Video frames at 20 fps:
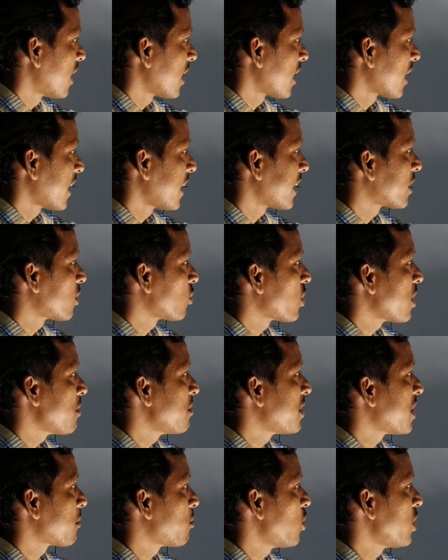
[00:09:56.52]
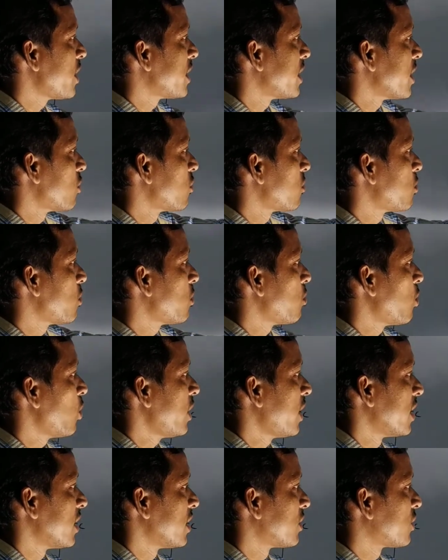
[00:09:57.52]
collector to emitter voltage, output
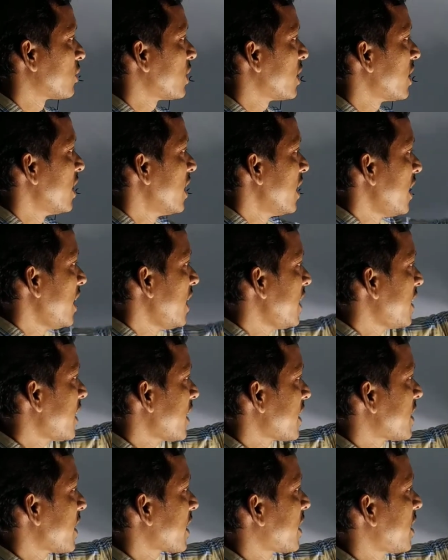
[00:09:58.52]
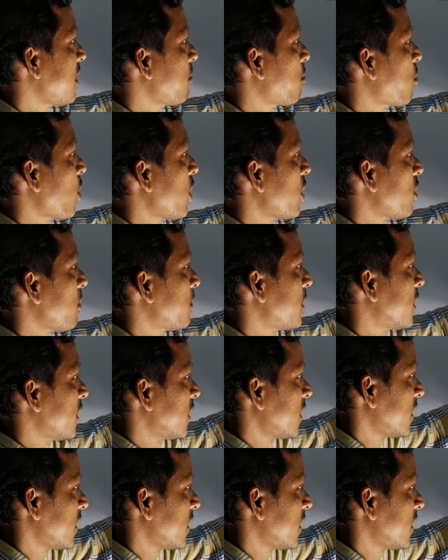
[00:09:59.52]
voltage. So the intersecting point of the